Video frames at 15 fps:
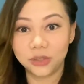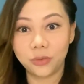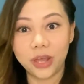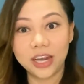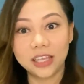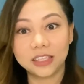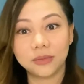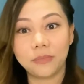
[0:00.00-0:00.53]

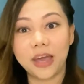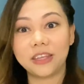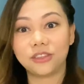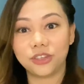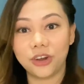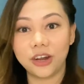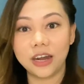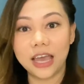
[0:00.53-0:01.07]
When it's my
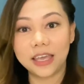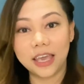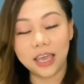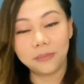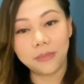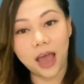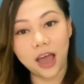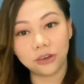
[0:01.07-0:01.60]
turn, I
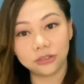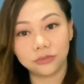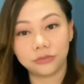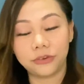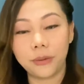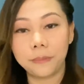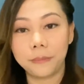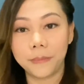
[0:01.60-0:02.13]
came out
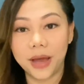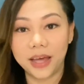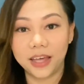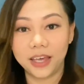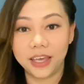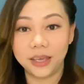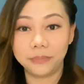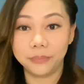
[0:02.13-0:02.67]
from
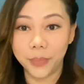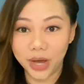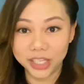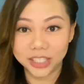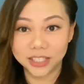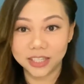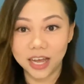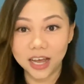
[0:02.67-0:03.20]
my
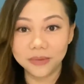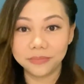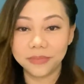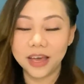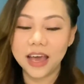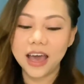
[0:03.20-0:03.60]
bus stop,